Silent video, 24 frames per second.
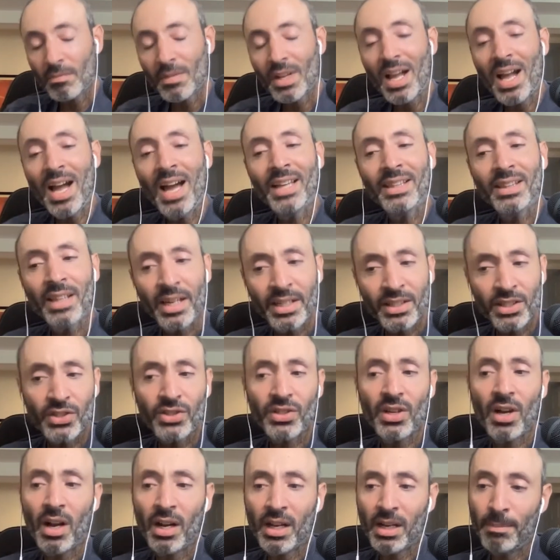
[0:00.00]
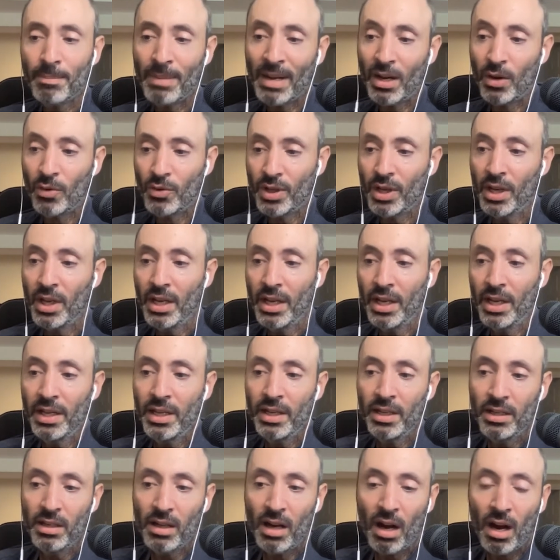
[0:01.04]
I like to talk about
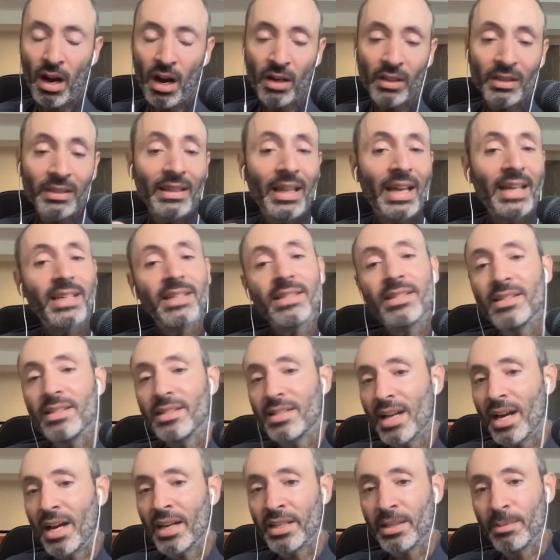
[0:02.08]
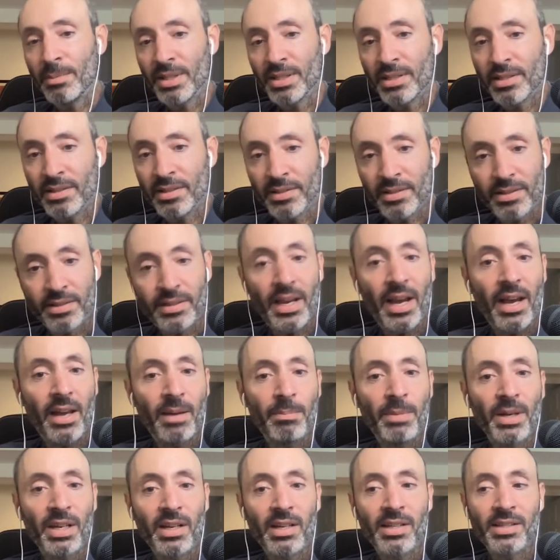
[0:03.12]
our legacy documents instead,
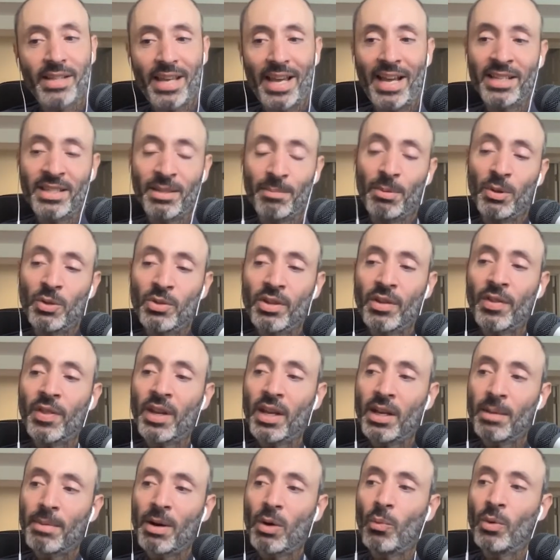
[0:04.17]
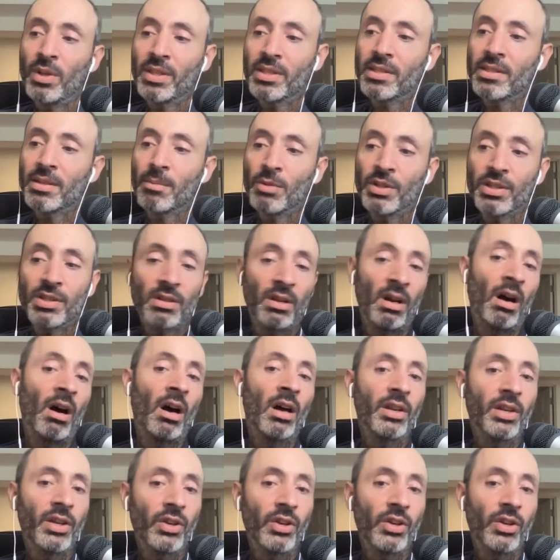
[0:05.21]
because as opposed to thinking about when someone's gone and